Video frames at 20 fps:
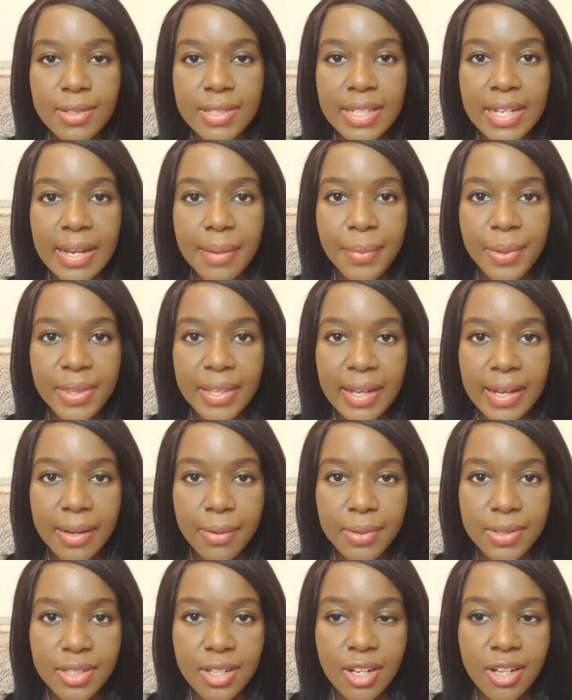dilemma that
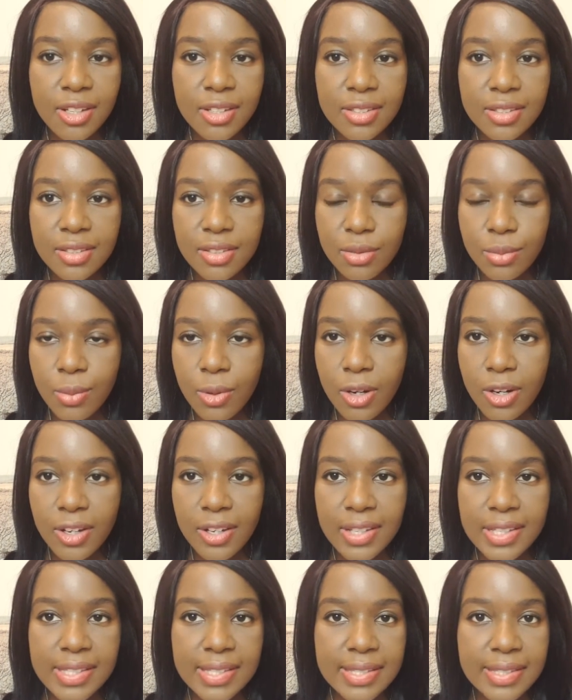I was asked
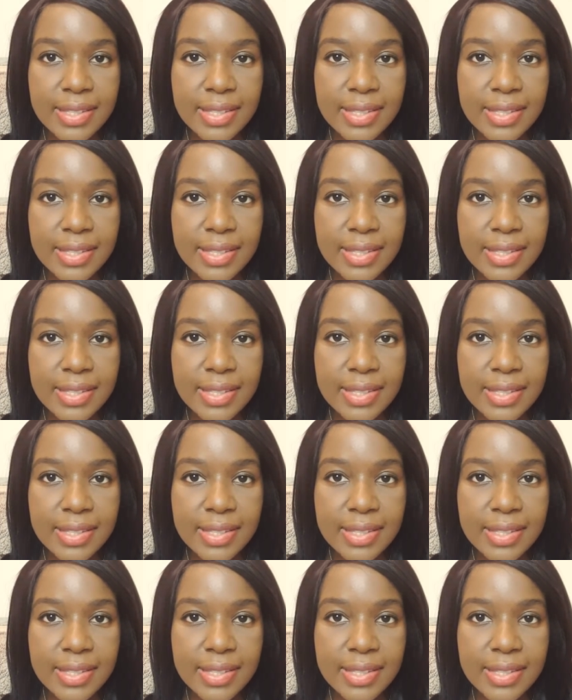was,